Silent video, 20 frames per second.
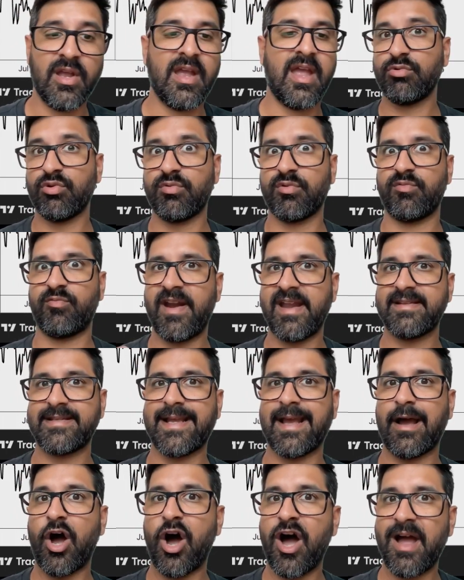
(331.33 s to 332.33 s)
We would raise
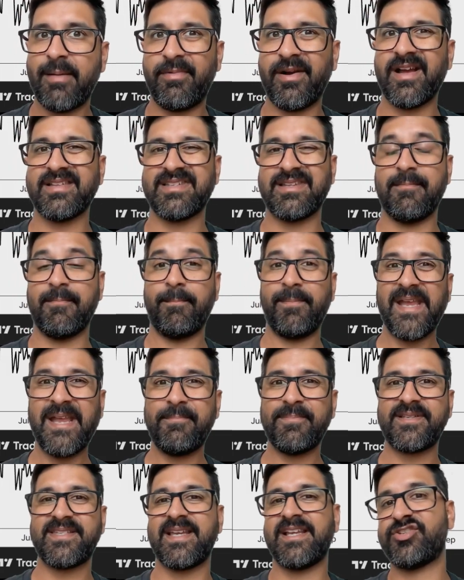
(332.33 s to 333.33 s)
our eyebrows and be
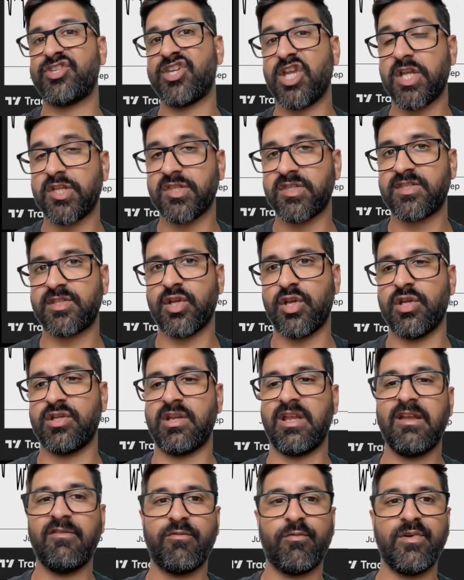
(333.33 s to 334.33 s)
potentially concerned
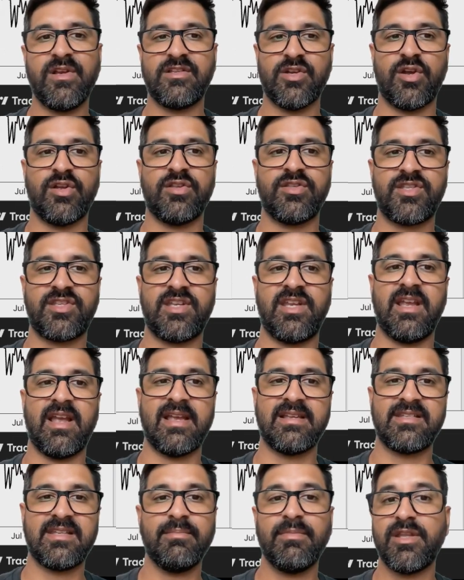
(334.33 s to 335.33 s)
if we don't see
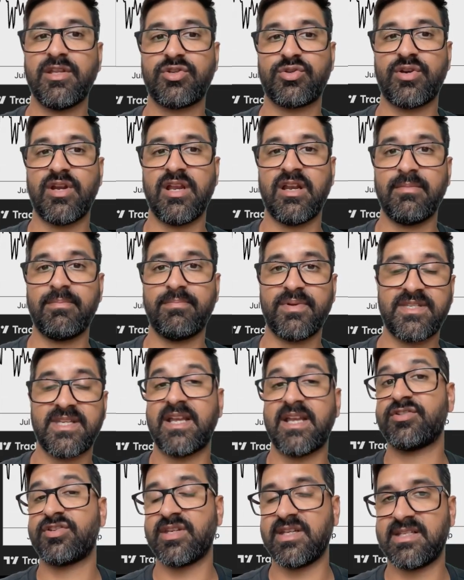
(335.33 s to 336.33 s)
a similar trend
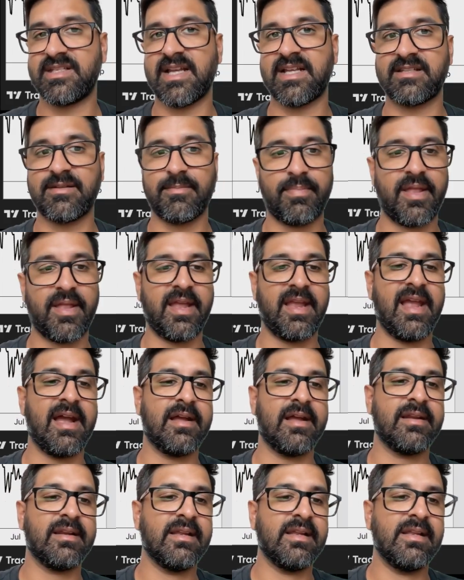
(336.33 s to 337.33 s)
potentially start to play
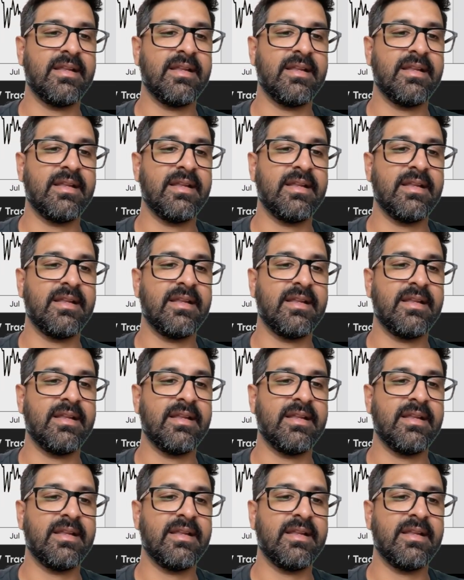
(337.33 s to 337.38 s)
out.